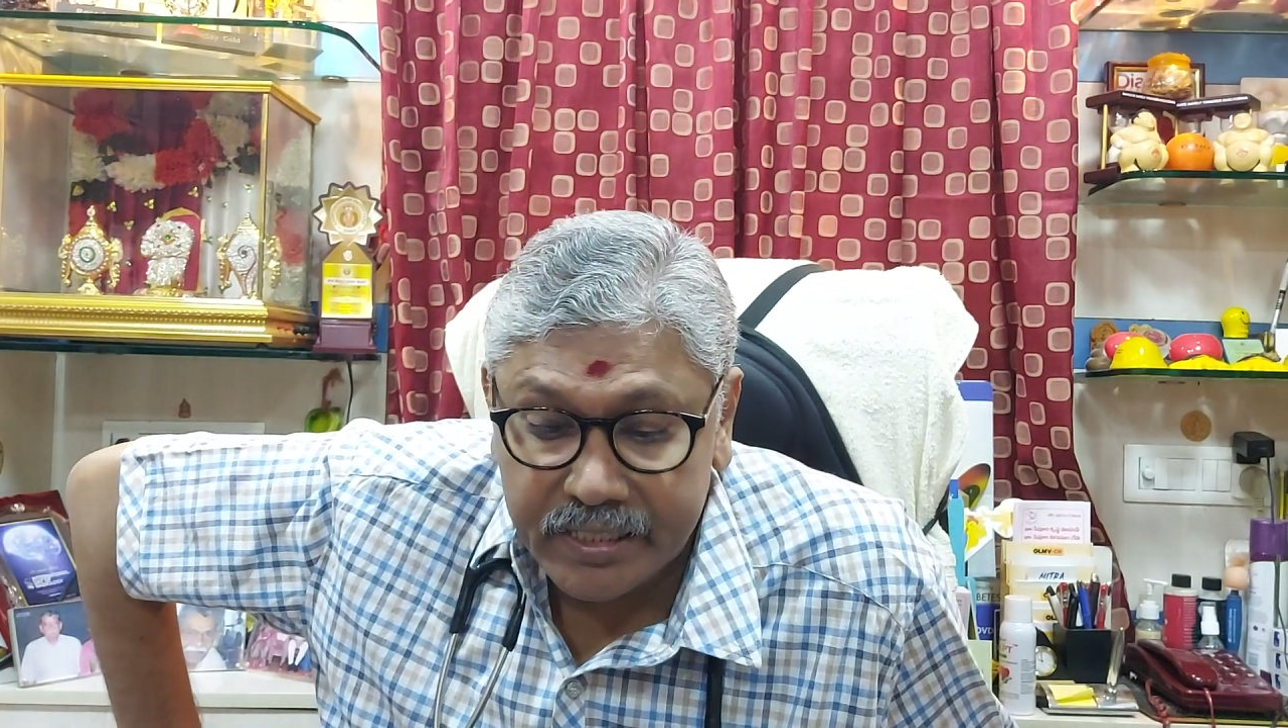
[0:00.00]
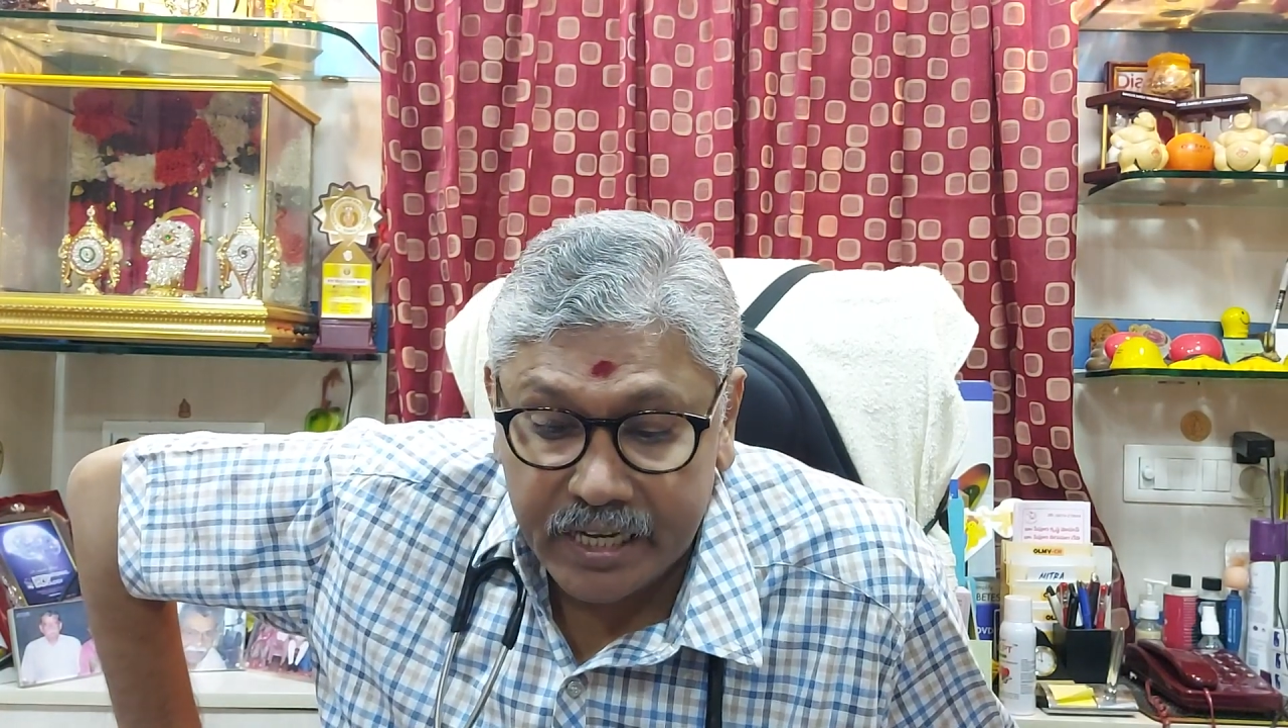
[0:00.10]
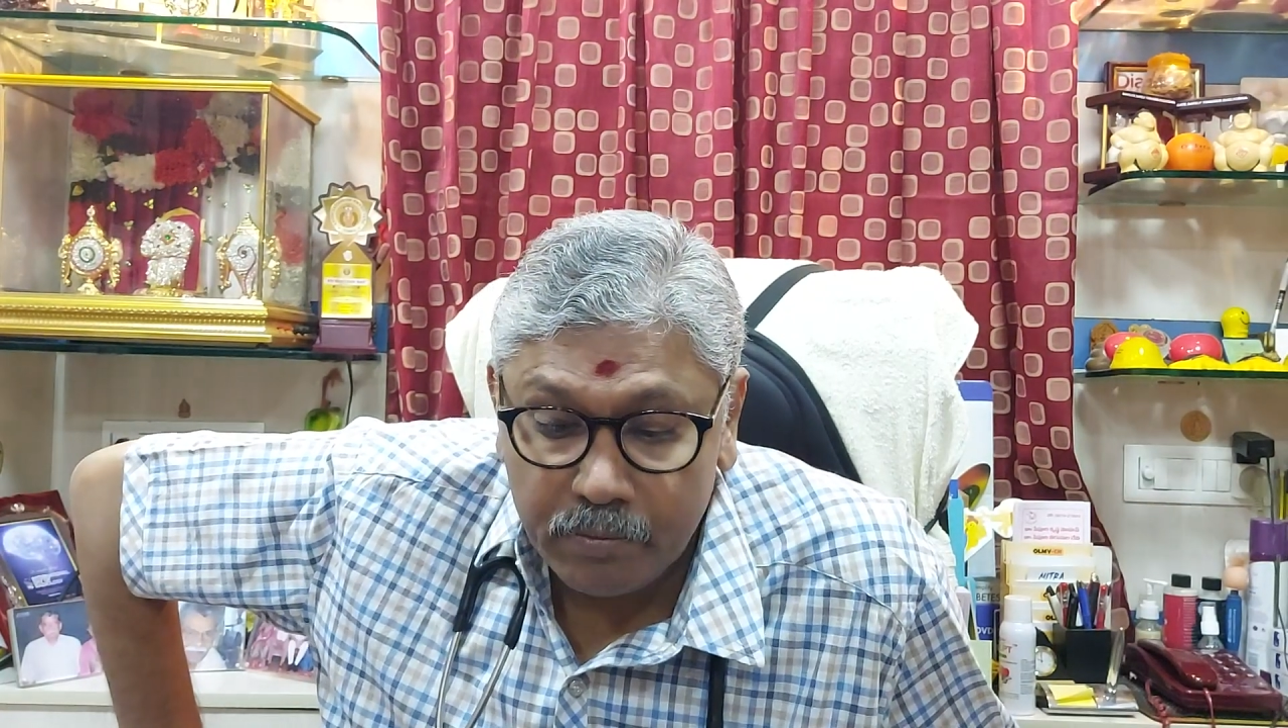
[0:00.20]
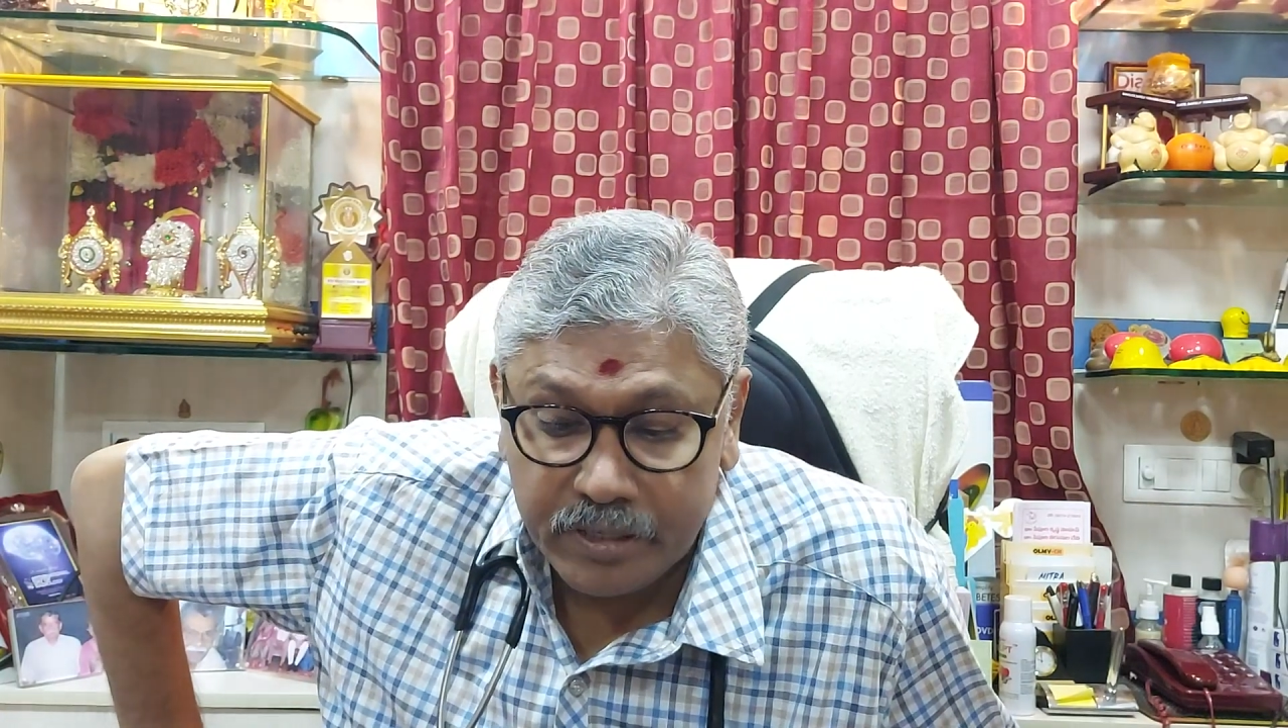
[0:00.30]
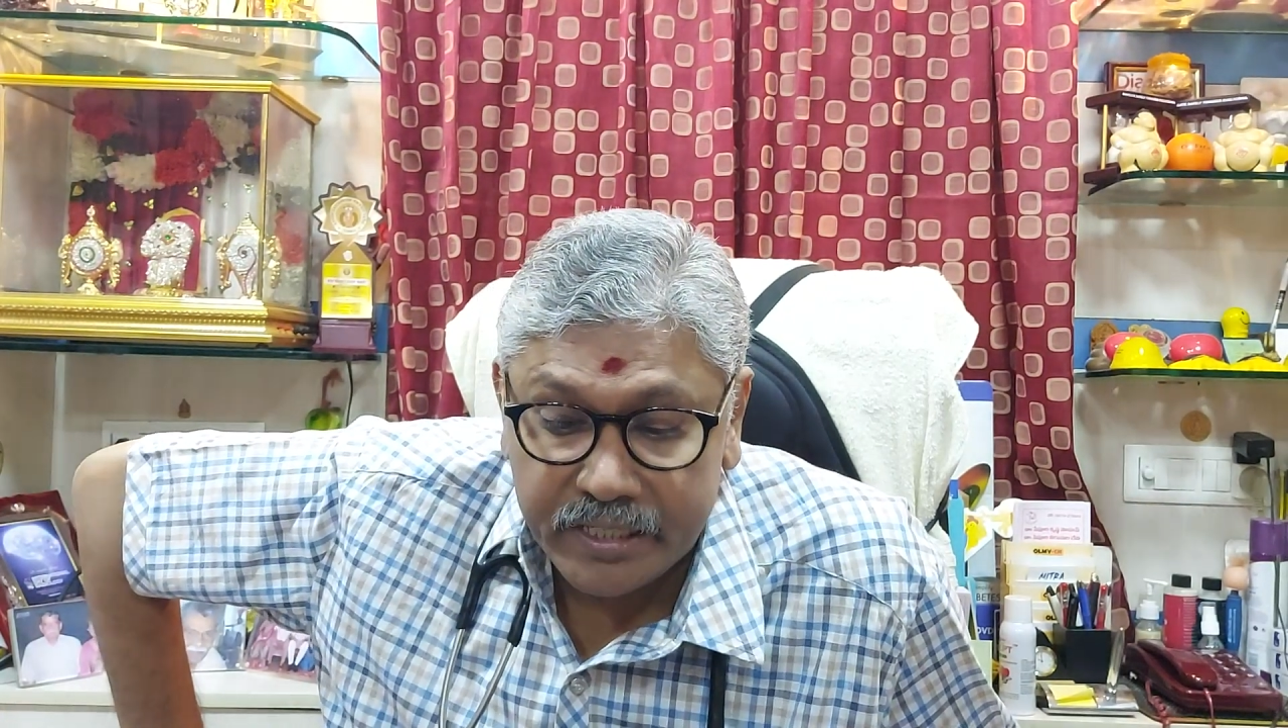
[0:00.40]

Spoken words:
timely